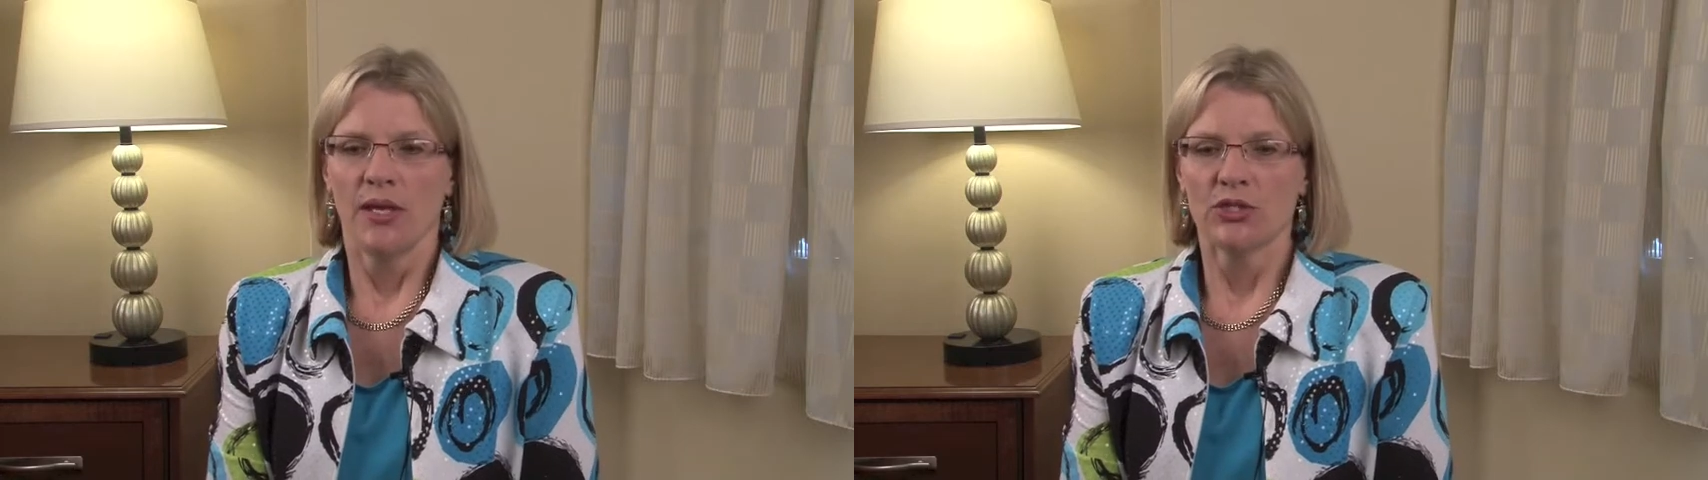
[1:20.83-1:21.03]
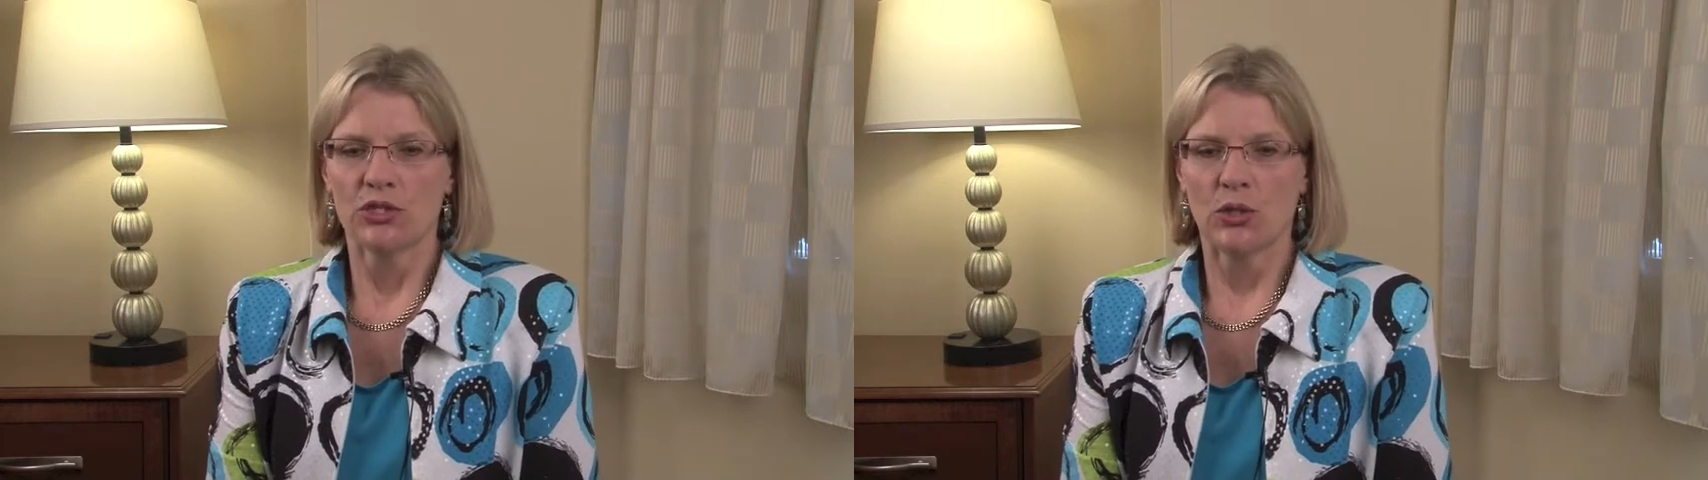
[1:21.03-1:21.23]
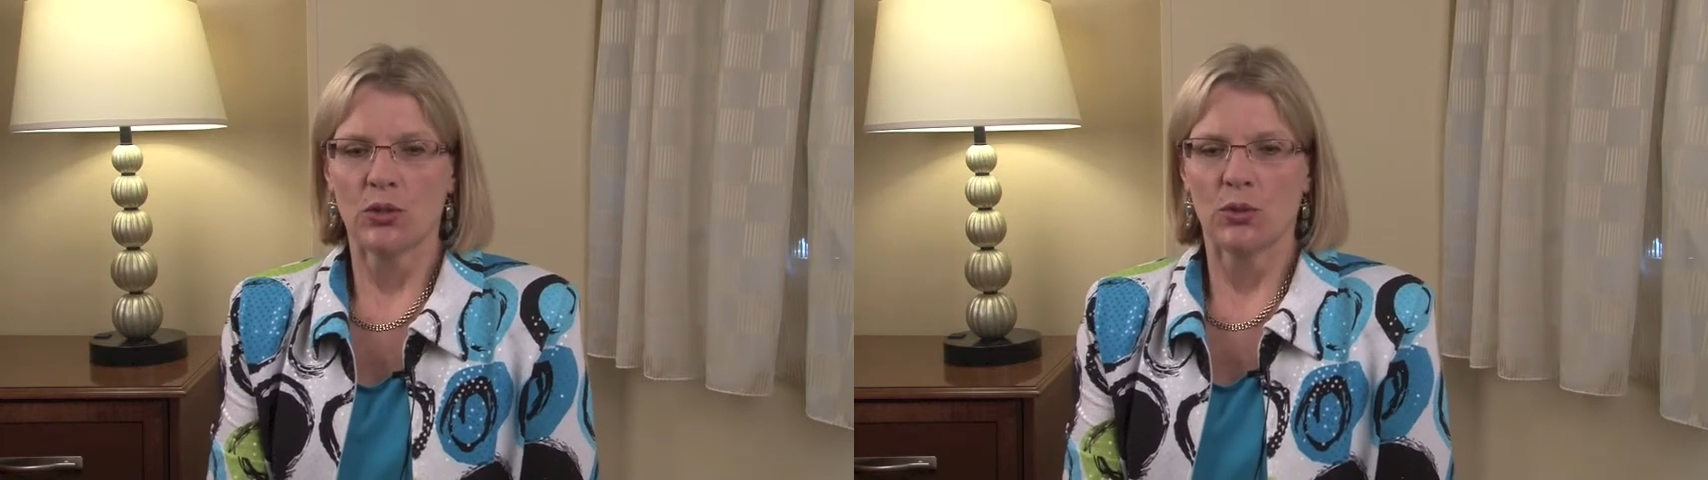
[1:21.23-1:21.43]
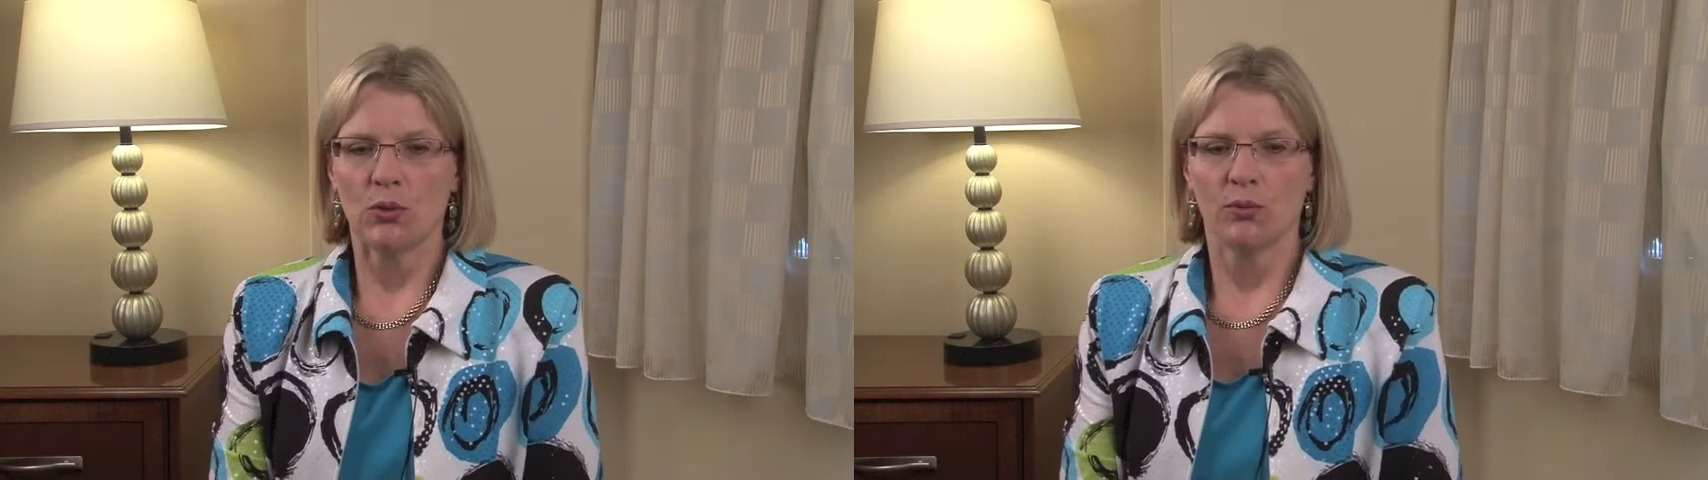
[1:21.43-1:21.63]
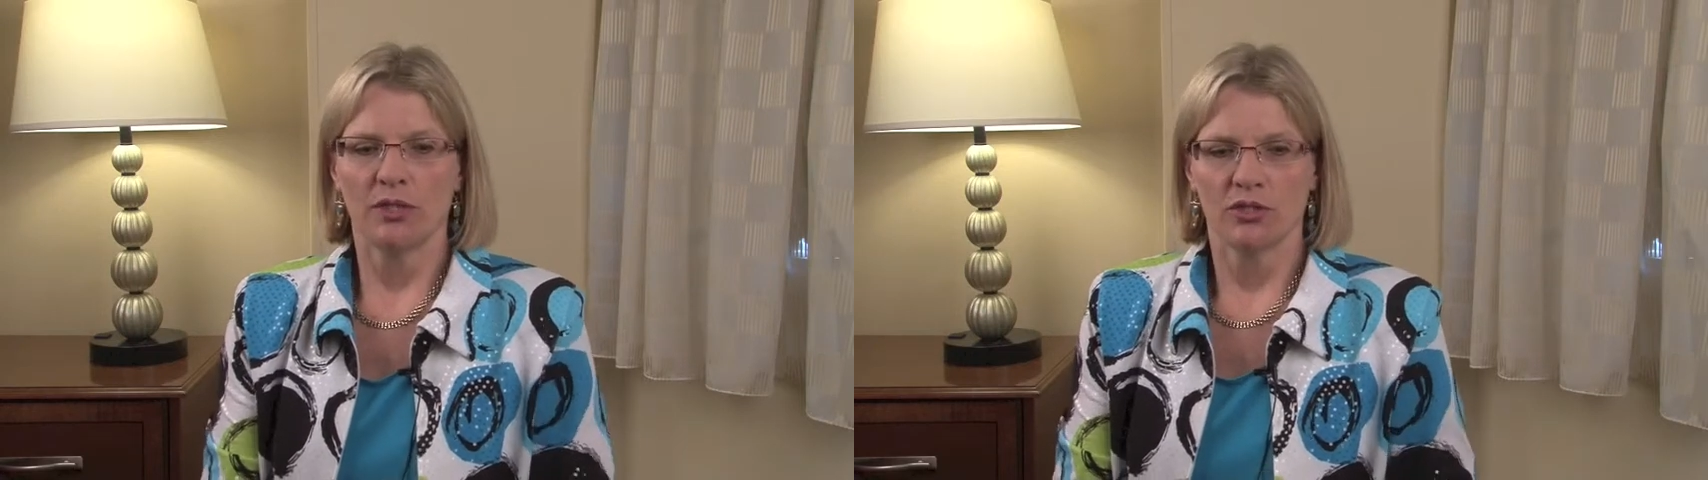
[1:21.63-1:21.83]

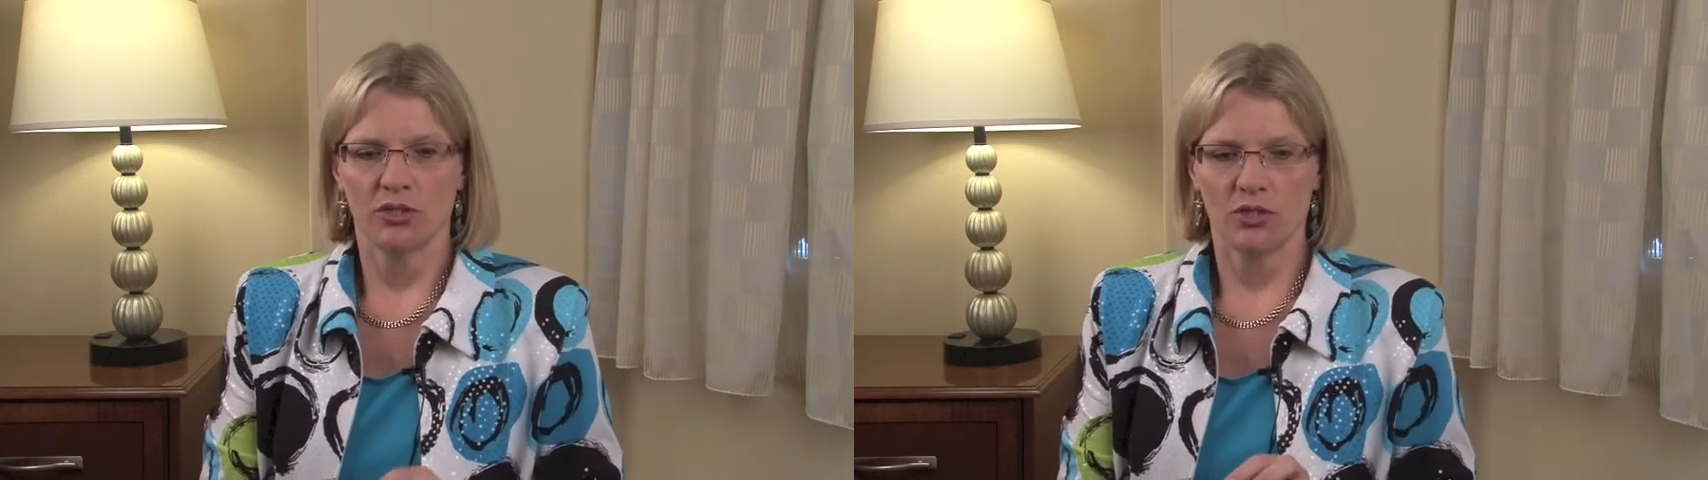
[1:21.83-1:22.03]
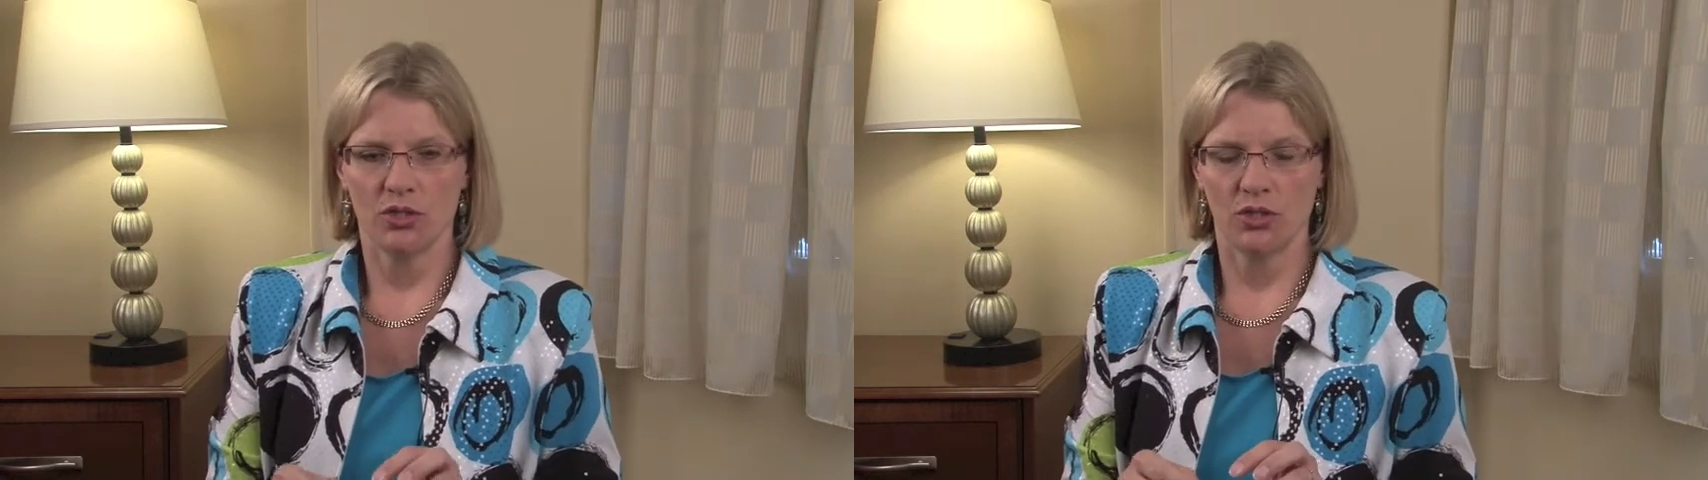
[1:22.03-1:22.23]
So, because